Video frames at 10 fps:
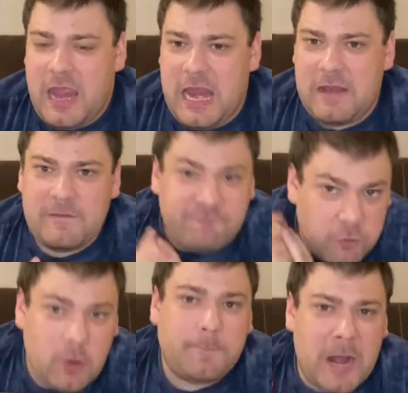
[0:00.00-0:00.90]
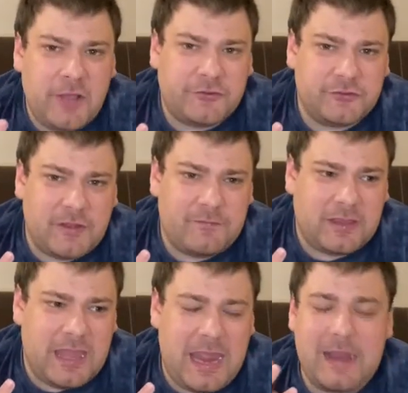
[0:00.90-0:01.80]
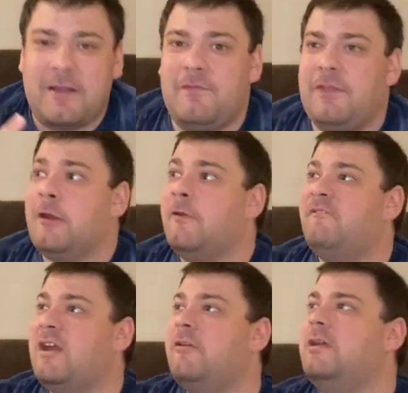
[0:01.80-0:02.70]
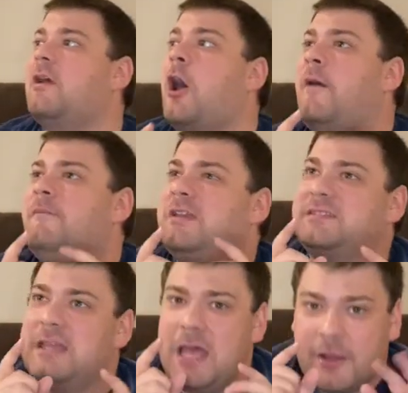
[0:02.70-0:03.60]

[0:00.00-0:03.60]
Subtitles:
And 4 puzzles and there are very obvious